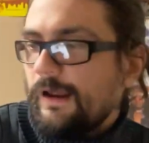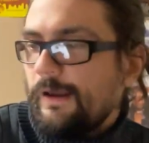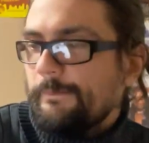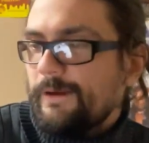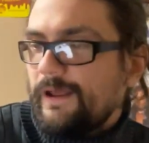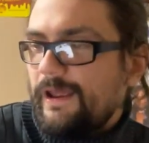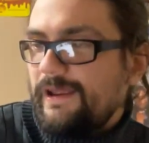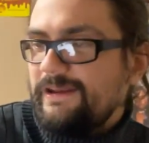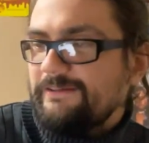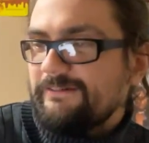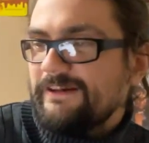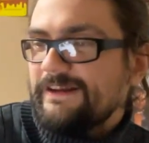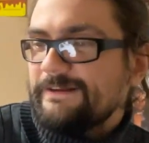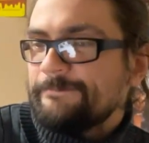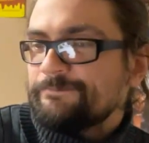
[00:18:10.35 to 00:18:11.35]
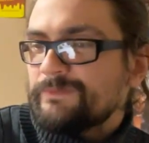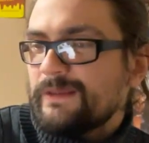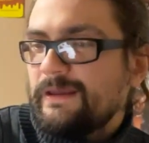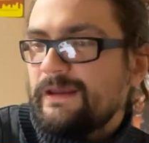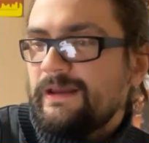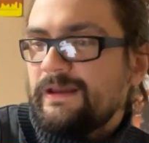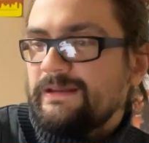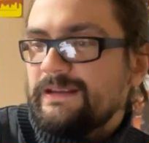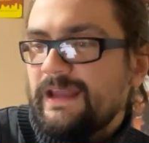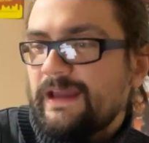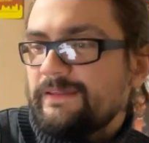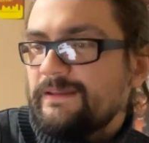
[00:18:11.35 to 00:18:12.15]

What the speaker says: But anyway, yeah,